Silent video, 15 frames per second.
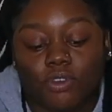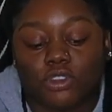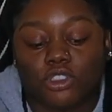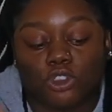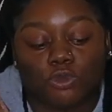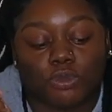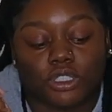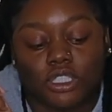know it's
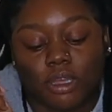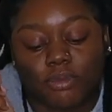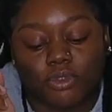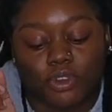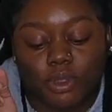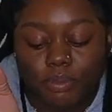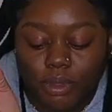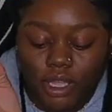super
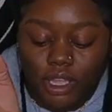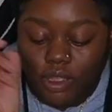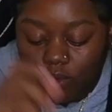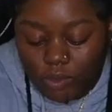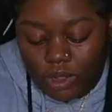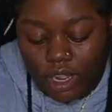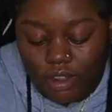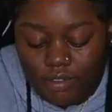summery, but
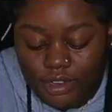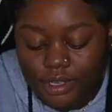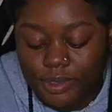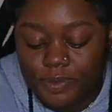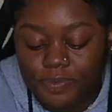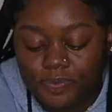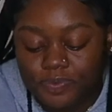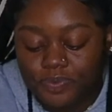whatever.
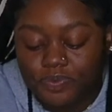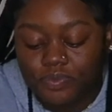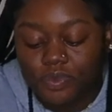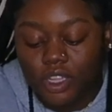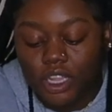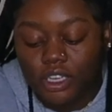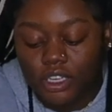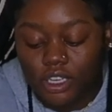
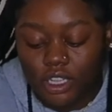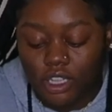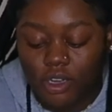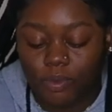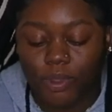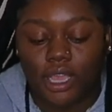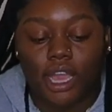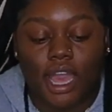
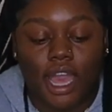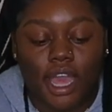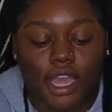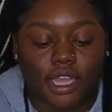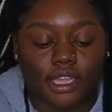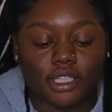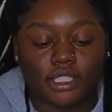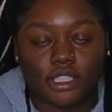Then we
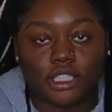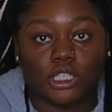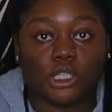got